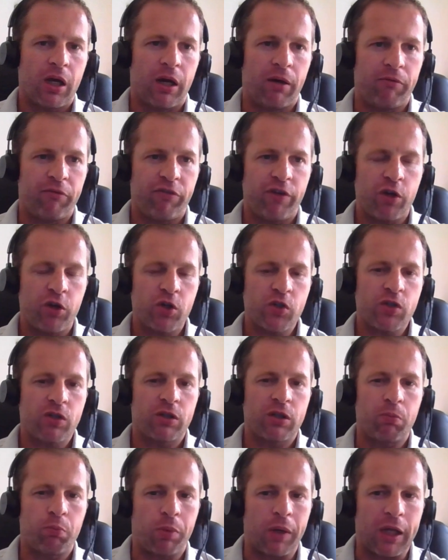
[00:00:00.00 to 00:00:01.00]
focus
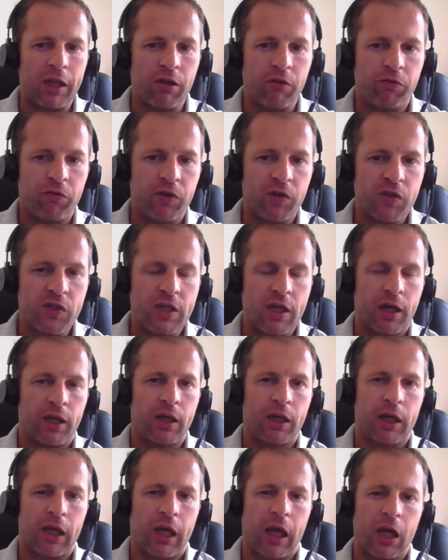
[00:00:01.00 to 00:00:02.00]
on the benefits they
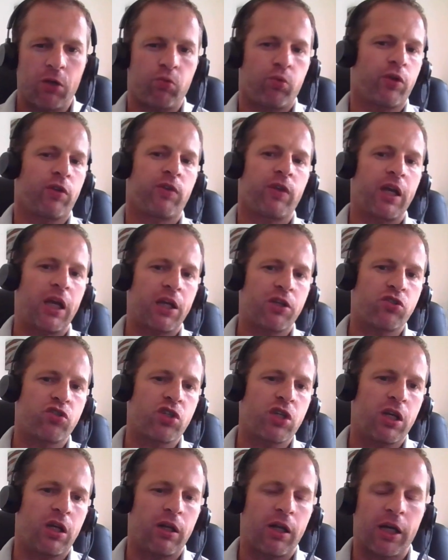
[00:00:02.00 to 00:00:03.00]
can get with
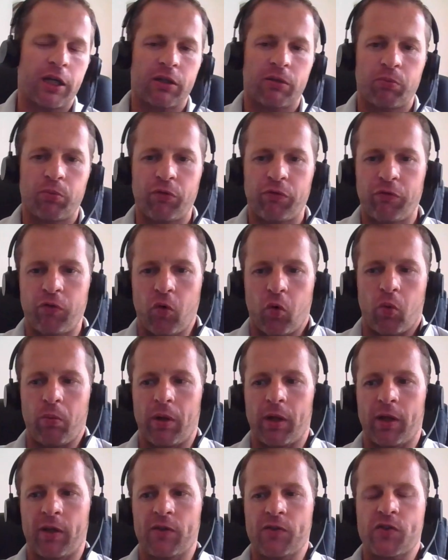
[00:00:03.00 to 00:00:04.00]
XG, like the
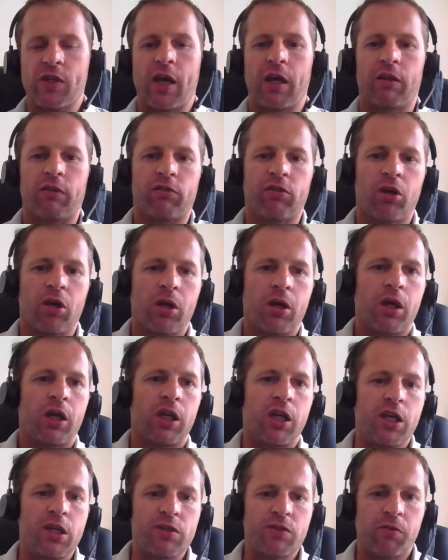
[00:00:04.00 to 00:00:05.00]
performance and
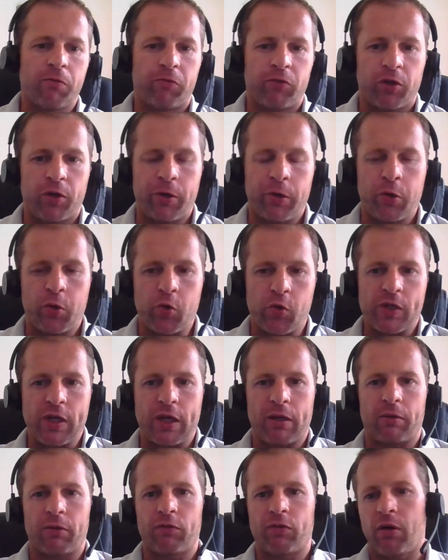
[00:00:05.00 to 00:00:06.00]
ease of use
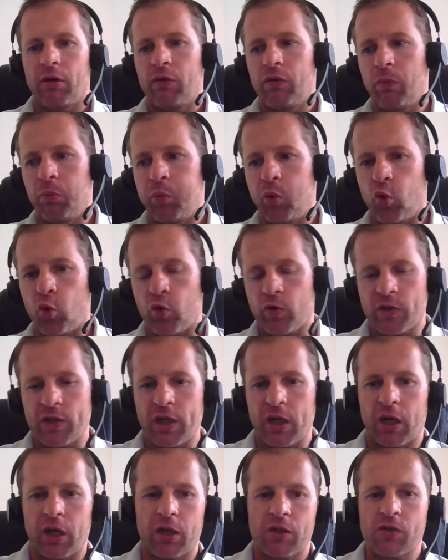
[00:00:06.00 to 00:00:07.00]
and
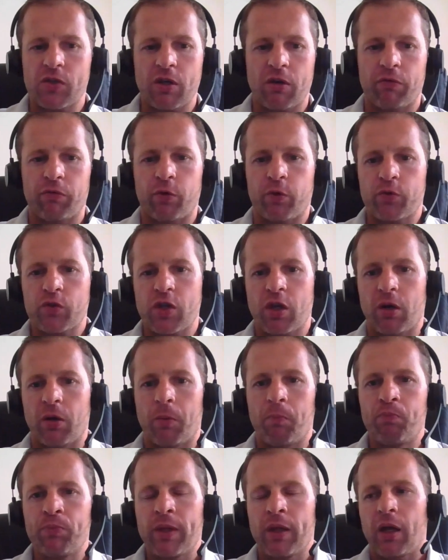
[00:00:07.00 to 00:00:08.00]
reporting and so forth.
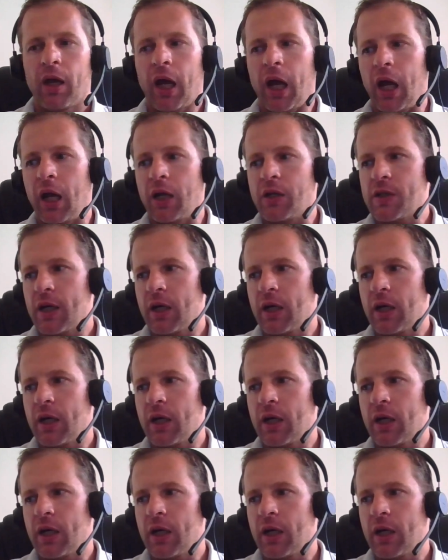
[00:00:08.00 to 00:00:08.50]
So and